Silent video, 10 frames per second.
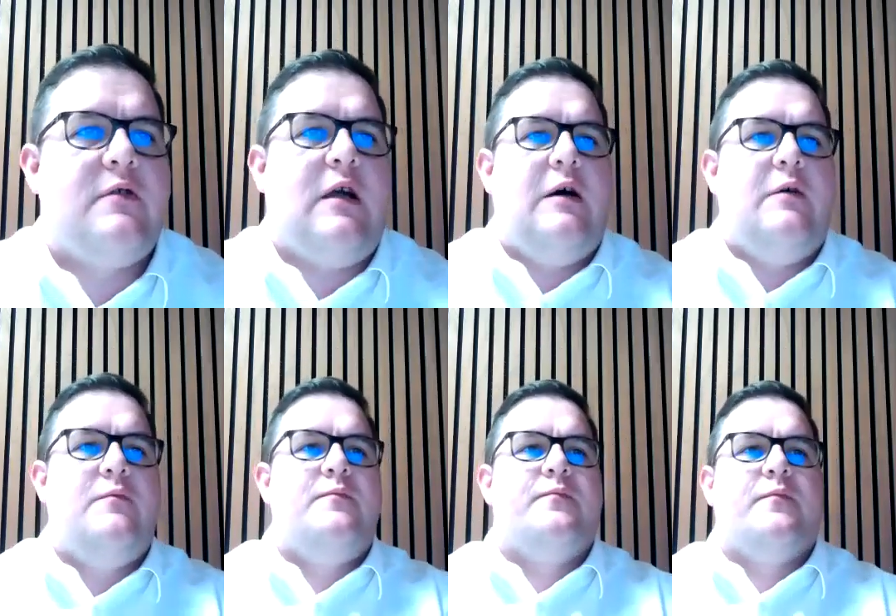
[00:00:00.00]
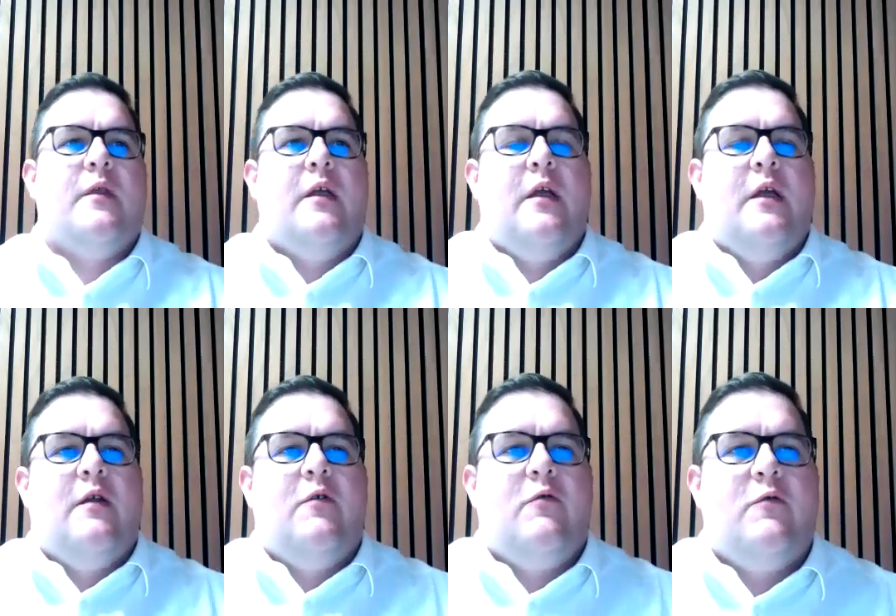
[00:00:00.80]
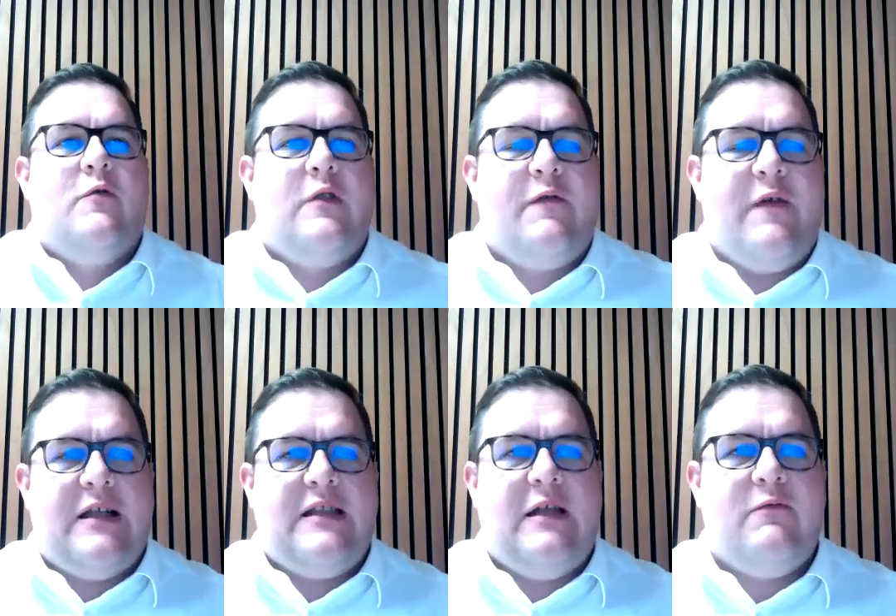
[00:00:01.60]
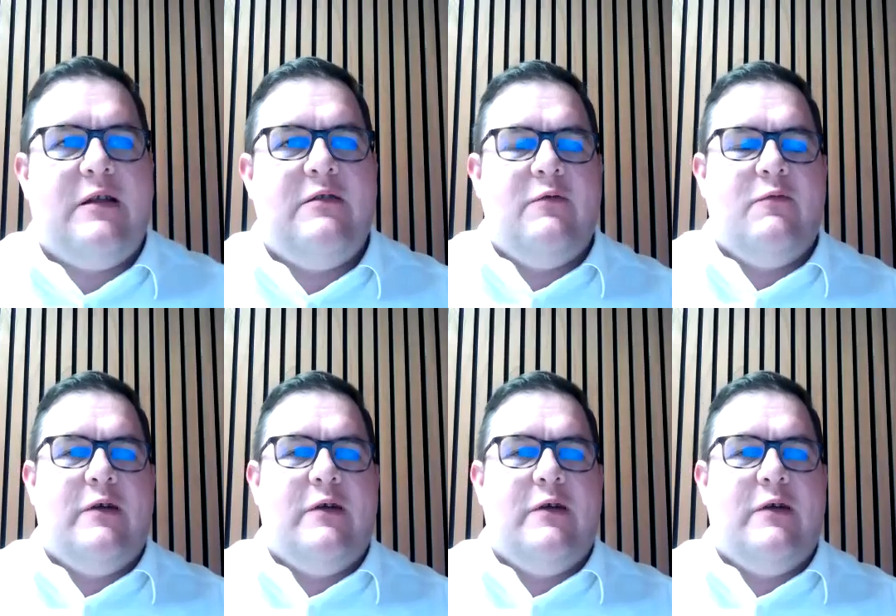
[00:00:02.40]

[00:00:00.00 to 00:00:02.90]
the fact that when